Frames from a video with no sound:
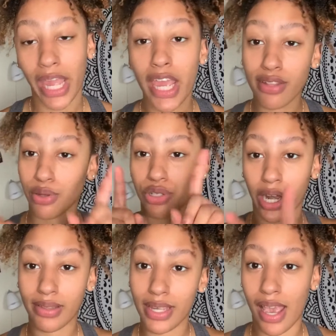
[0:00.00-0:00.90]
so shout out
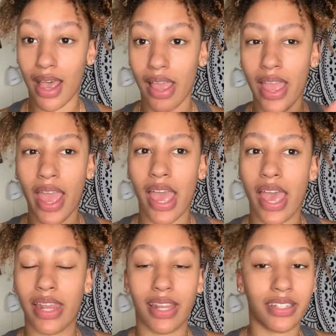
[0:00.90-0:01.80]
to y'all
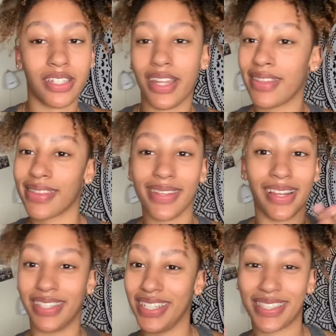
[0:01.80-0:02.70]
and let's
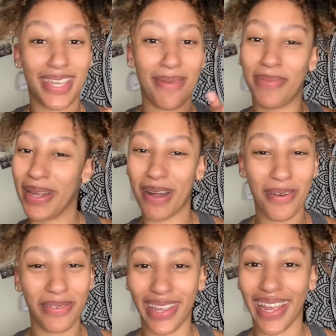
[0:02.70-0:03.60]
just keep it
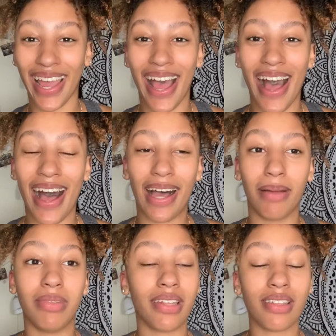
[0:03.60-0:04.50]
going.
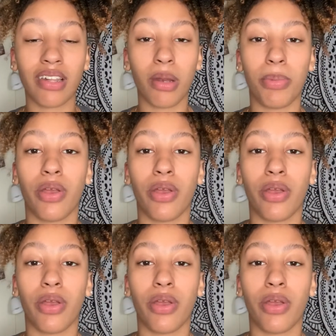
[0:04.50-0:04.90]
This is gonna be a